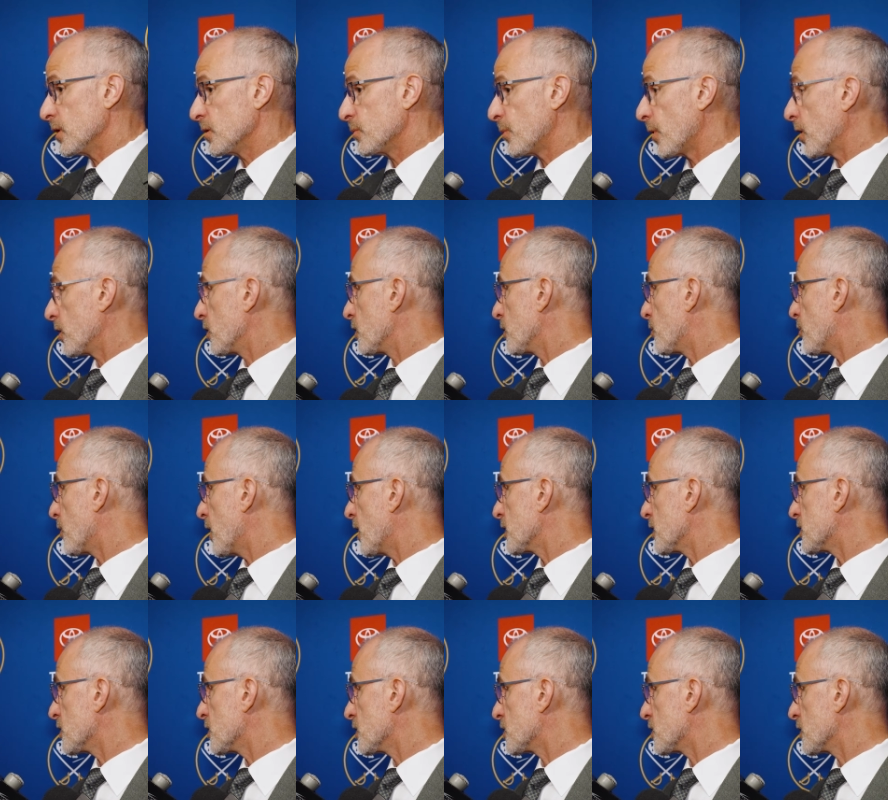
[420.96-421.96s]
it's part of the
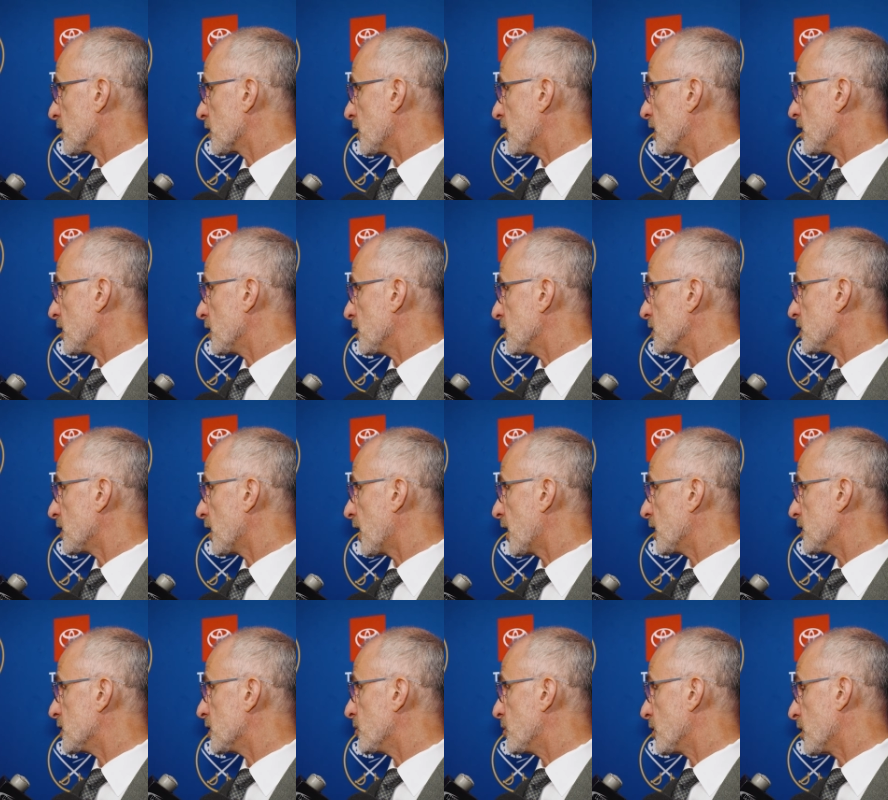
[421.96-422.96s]
process of getting these
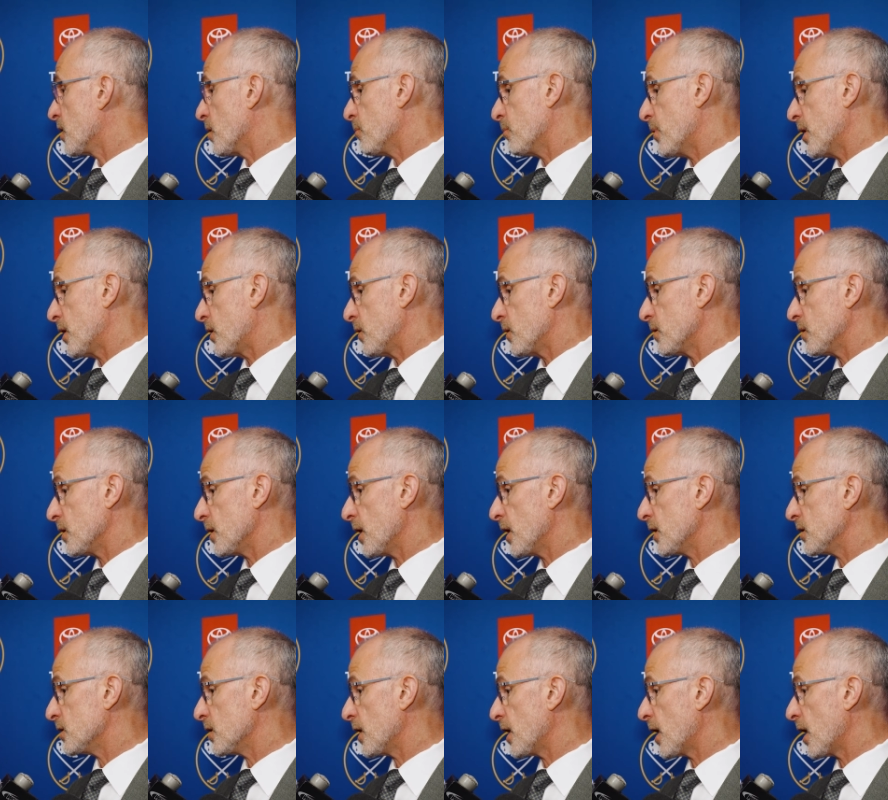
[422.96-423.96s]
guys to become better at the
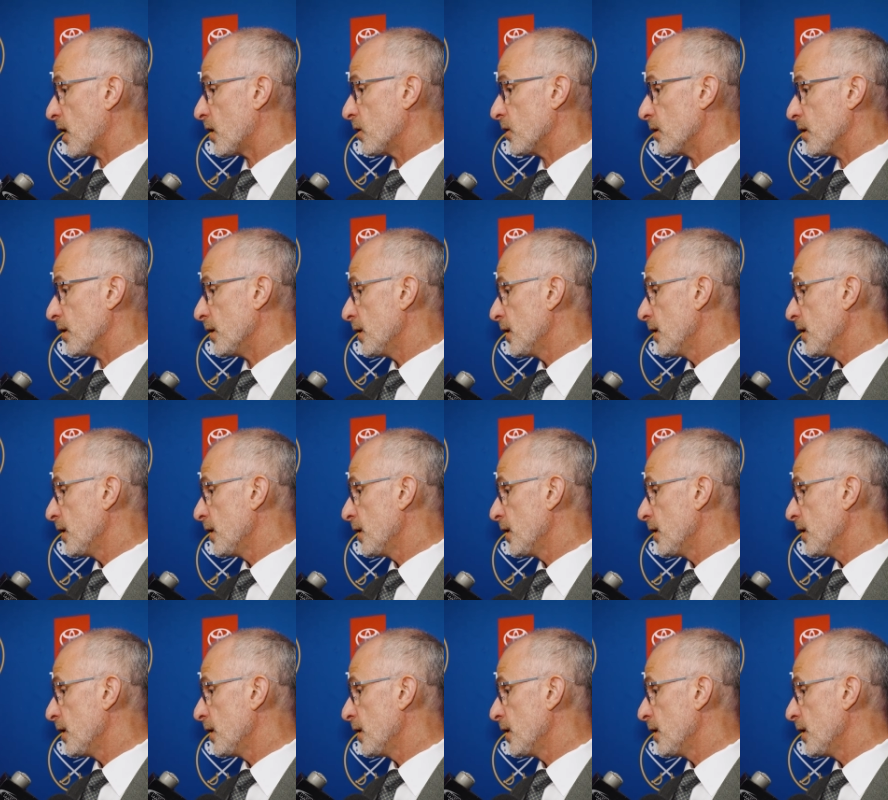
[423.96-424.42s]
age they are. And